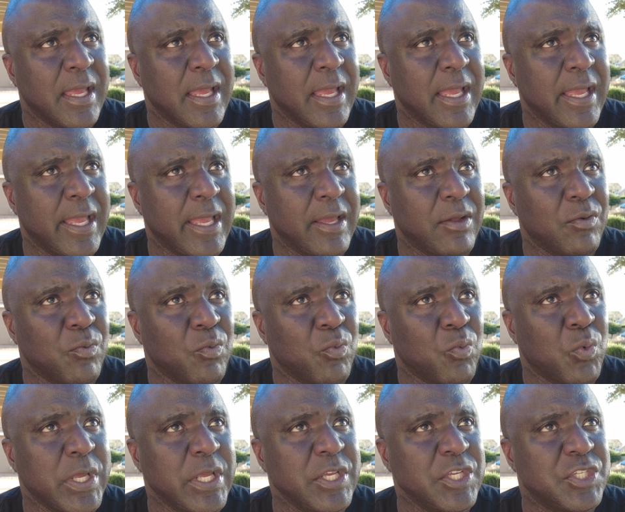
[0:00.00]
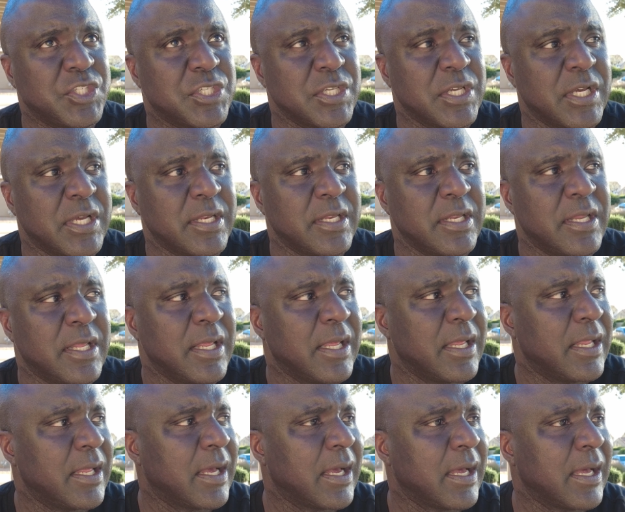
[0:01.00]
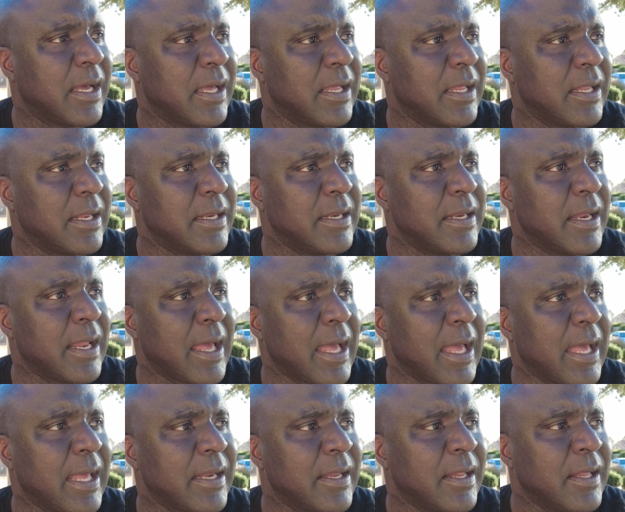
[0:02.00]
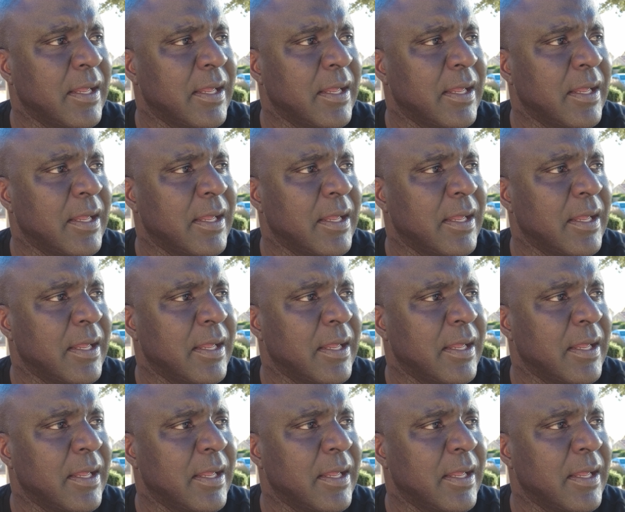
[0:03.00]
and we should not